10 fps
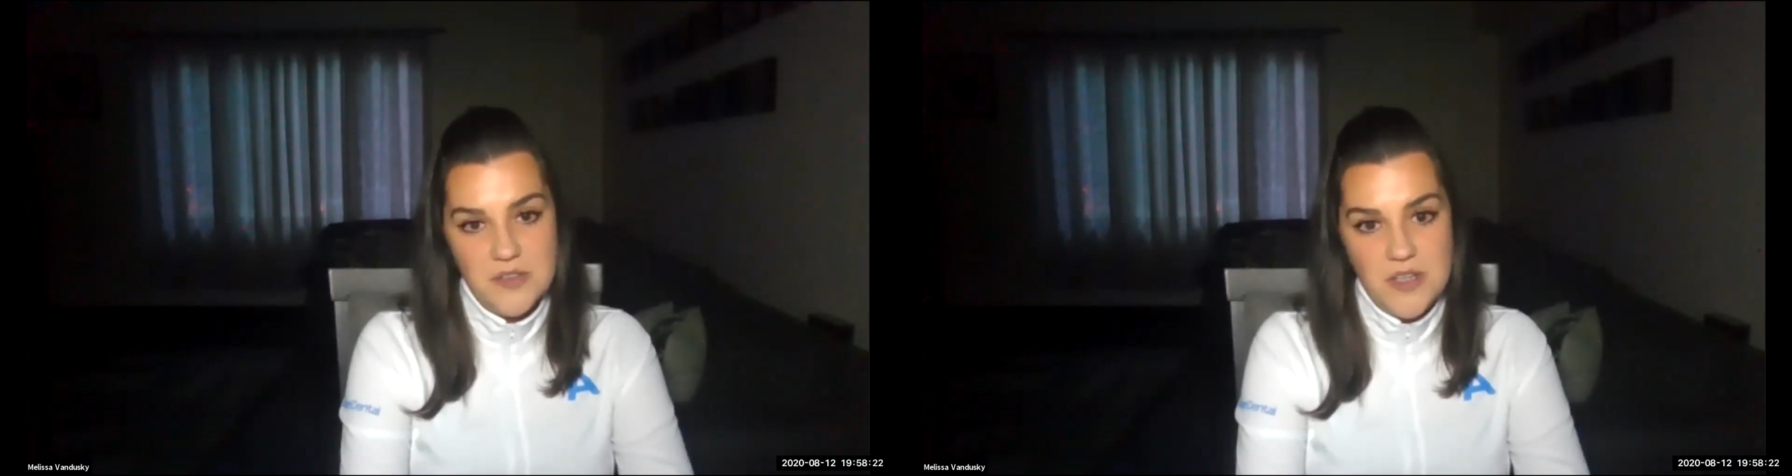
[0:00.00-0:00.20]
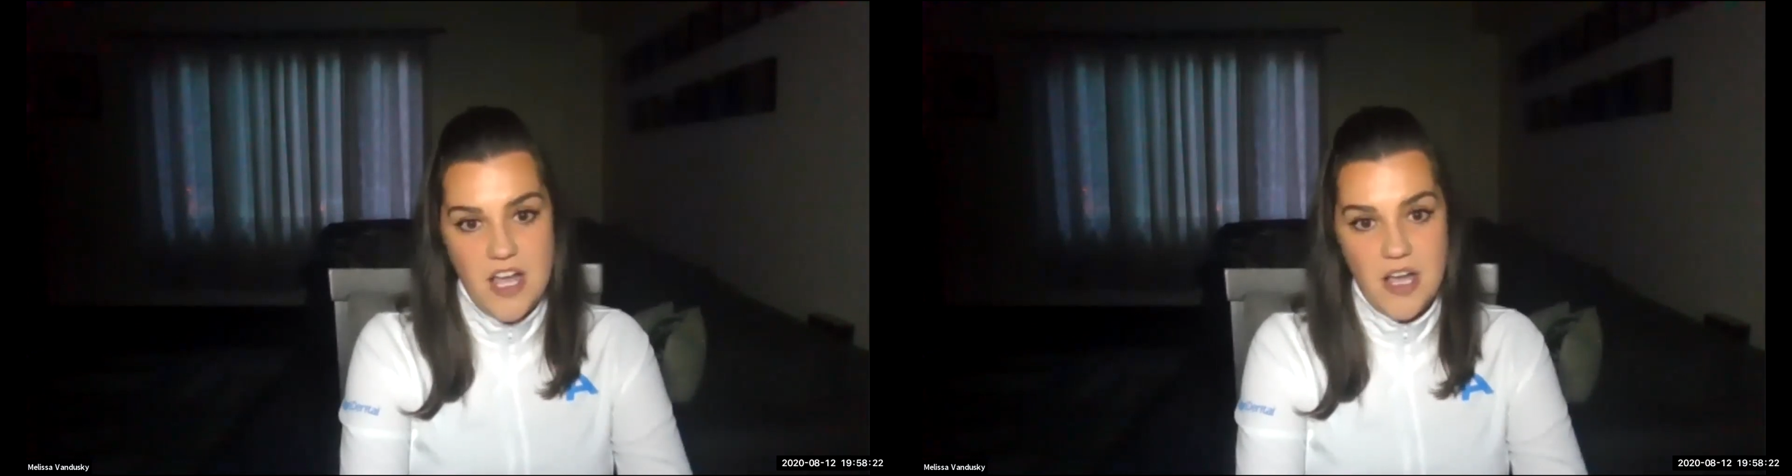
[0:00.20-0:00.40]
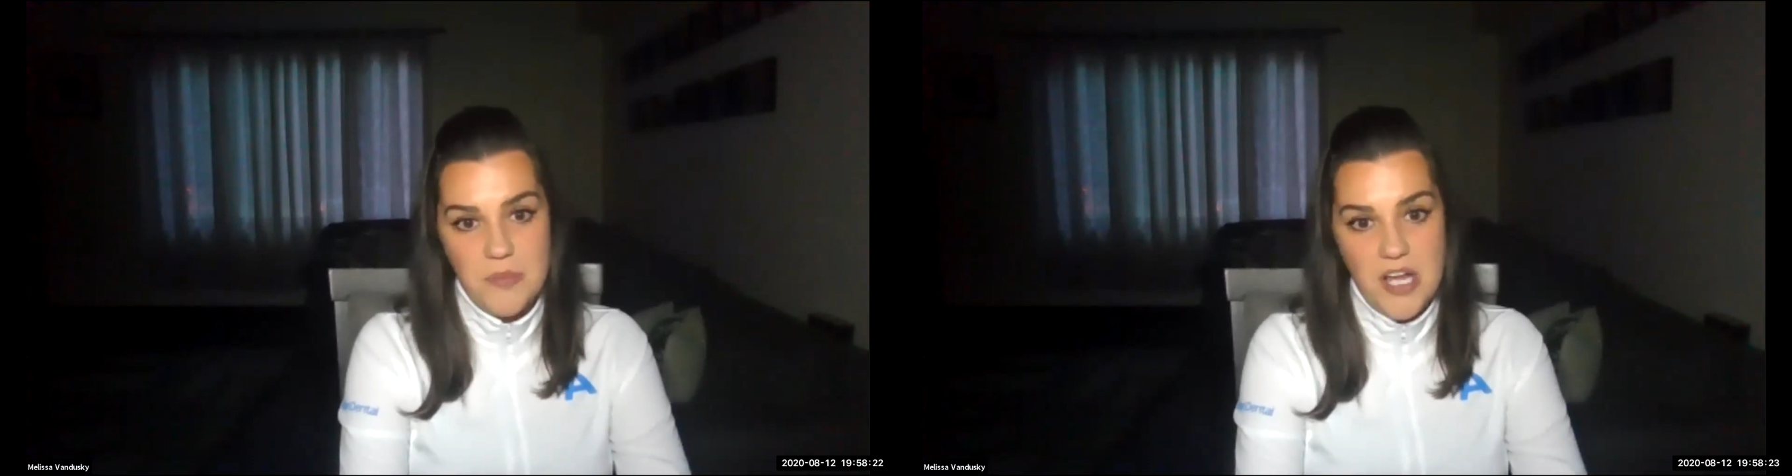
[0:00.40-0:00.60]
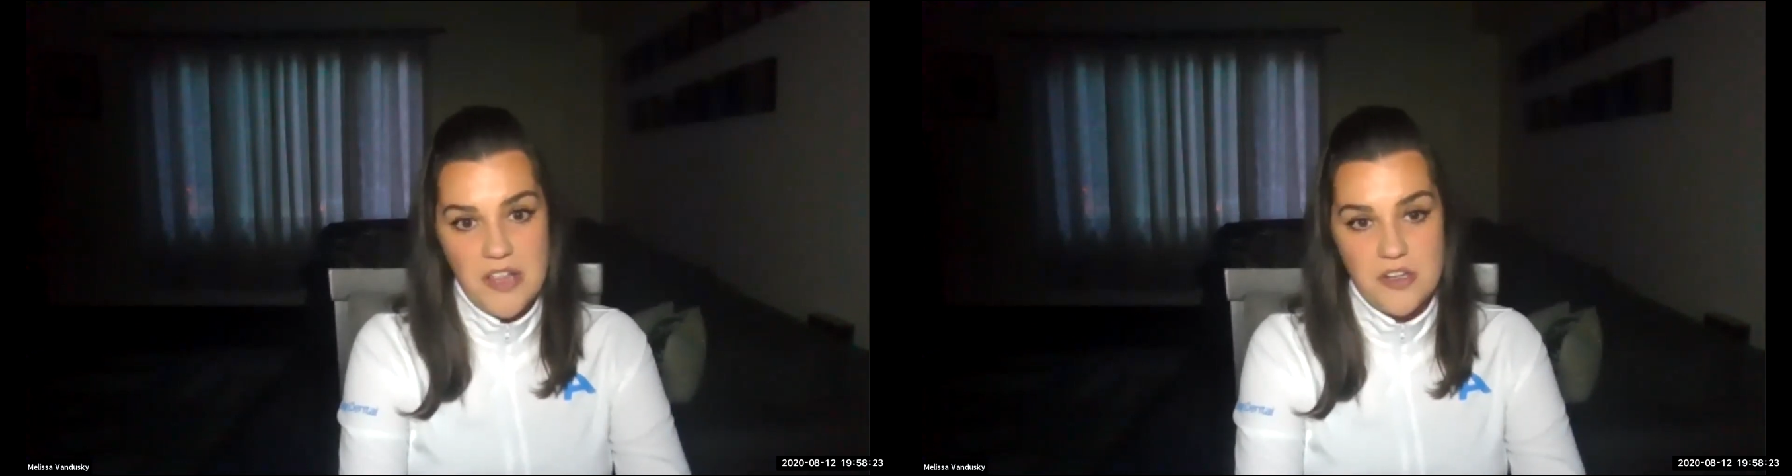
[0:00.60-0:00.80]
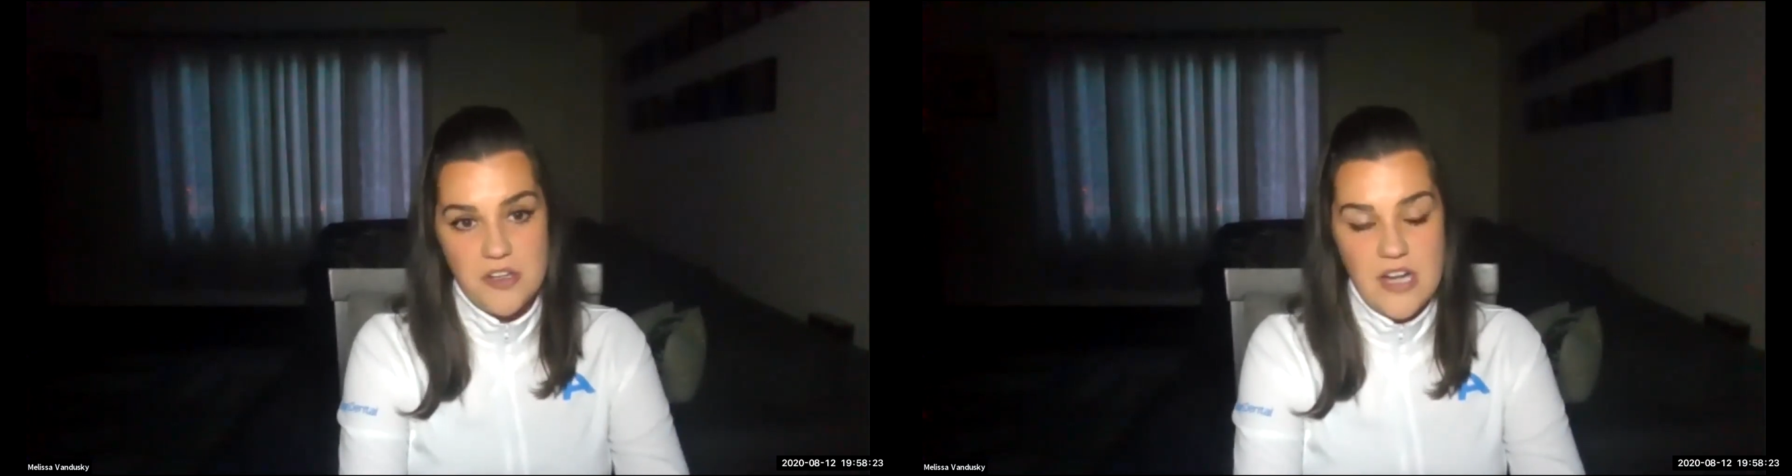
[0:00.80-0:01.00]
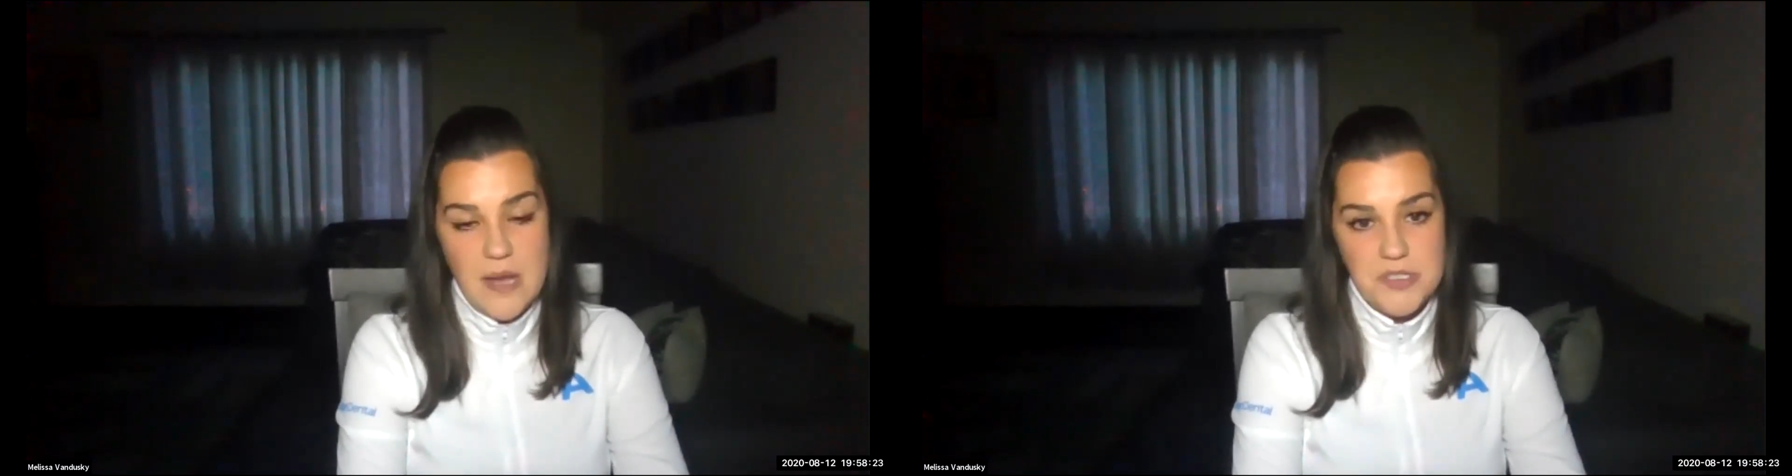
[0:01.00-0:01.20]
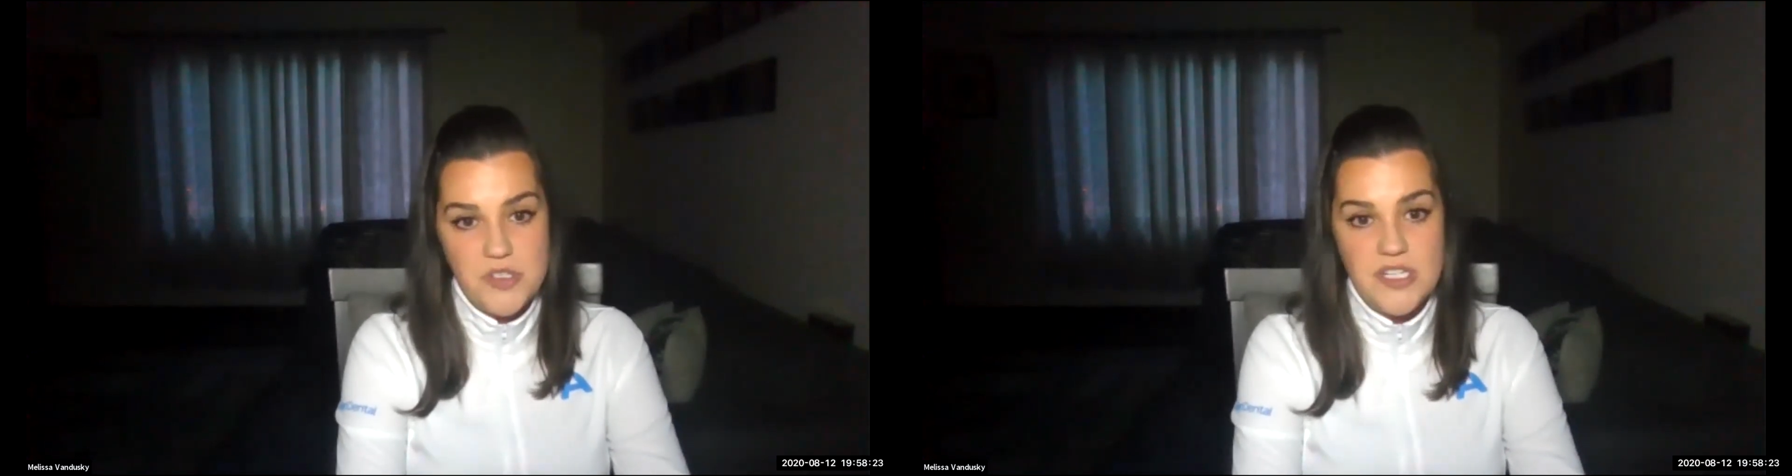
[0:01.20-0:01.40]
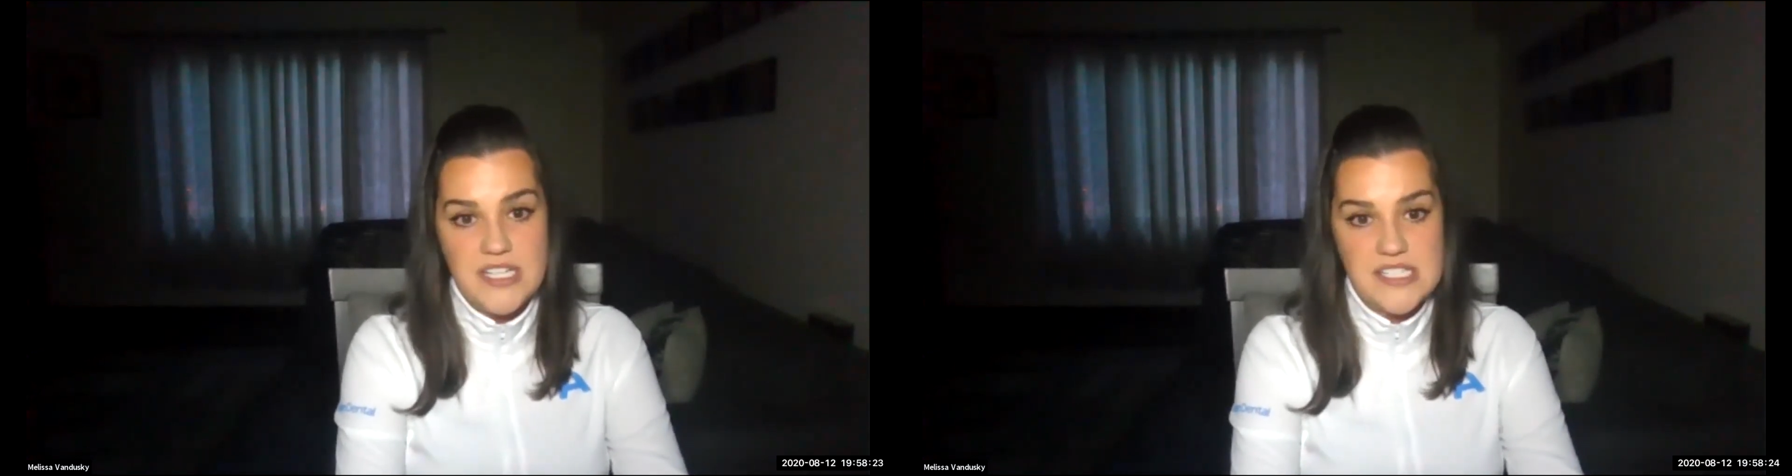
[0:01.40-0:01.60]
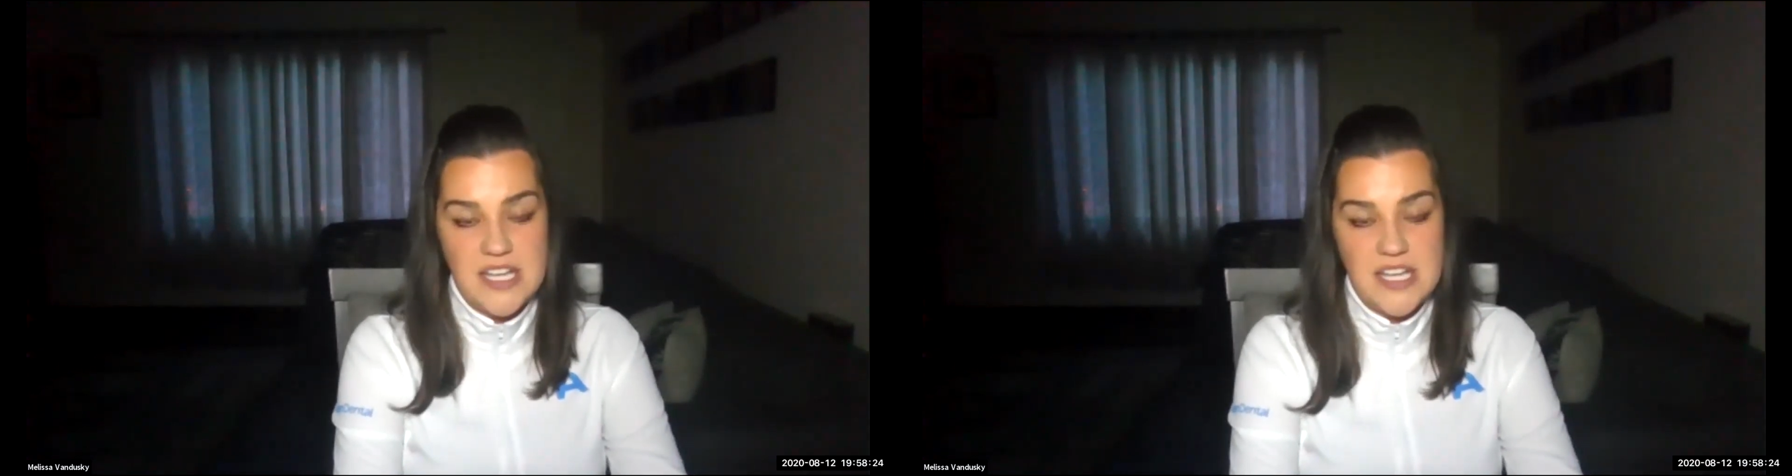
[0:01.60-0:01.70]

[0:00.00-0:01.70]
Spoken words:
other opportunities